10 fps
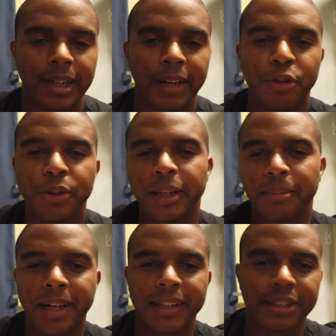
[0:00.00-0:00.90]
If you think
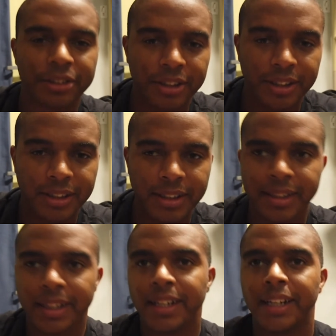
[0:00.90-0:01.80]
my ideas are
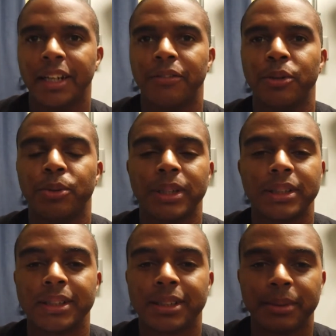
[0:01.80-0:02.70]
good, if you want to
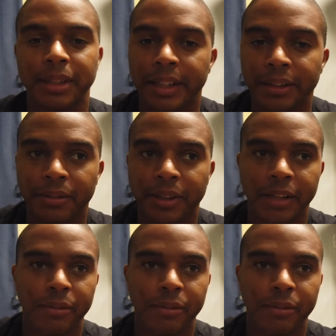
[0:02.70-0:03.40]
see something different,